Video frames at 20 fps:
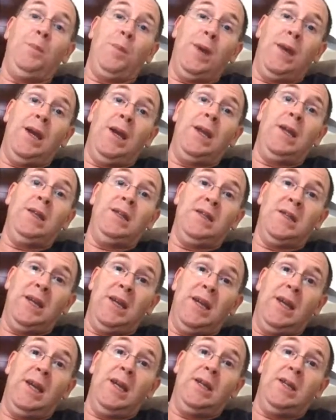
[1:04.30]
B,
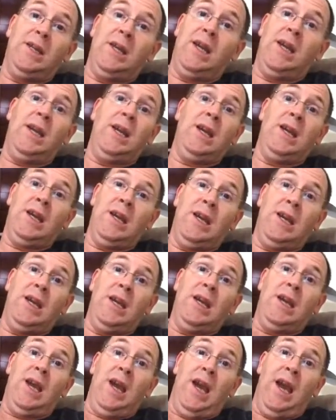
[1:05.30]
C, D,
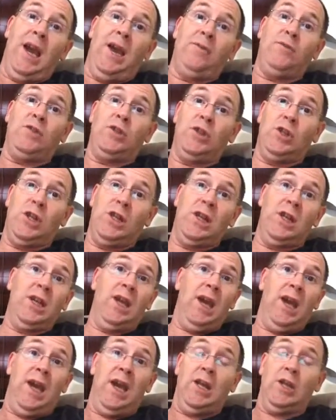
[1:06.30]
E, F,
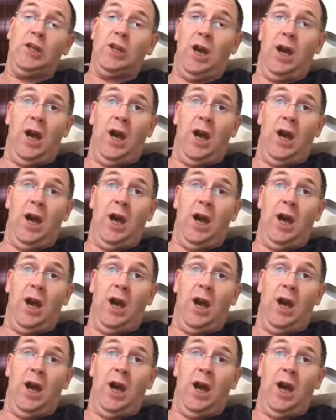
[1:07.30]
G, H,